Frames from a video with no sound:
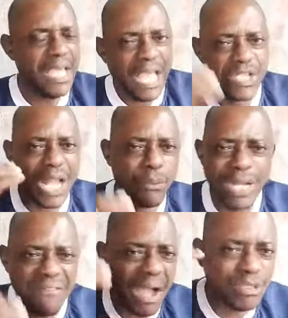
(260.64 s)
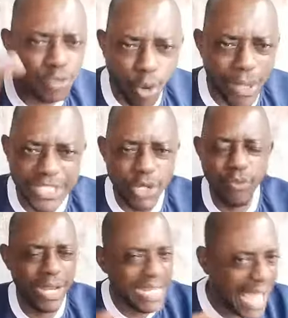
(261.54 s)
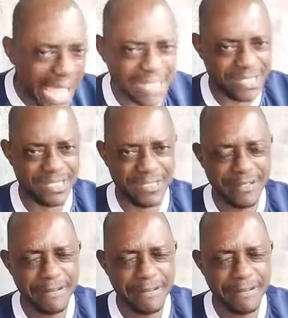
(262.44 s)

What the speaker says: It's like we never know what we get.